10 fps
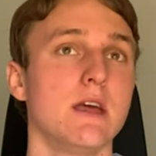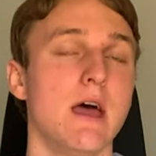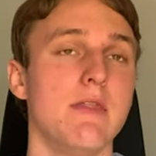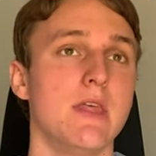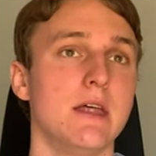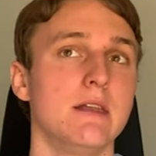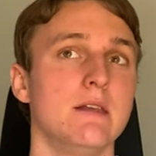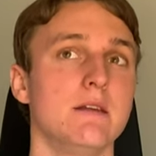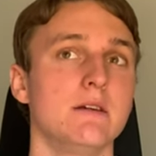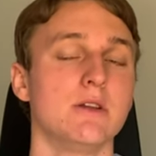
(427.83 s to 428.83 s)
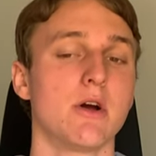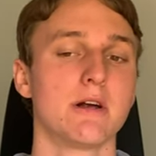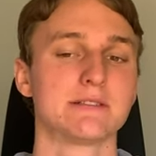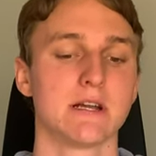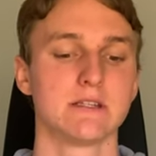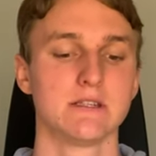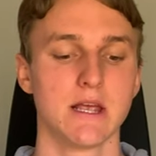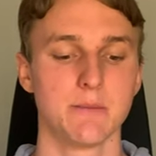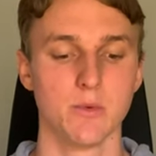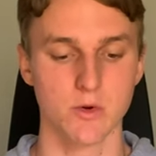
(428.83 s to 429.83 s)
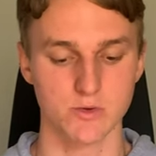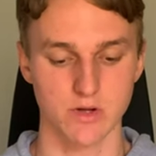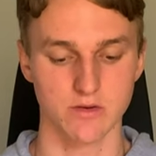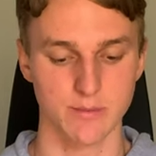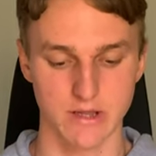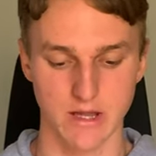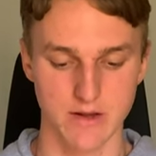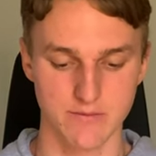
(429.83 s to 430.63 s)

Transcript: And then, you know, I started to take more control of my life,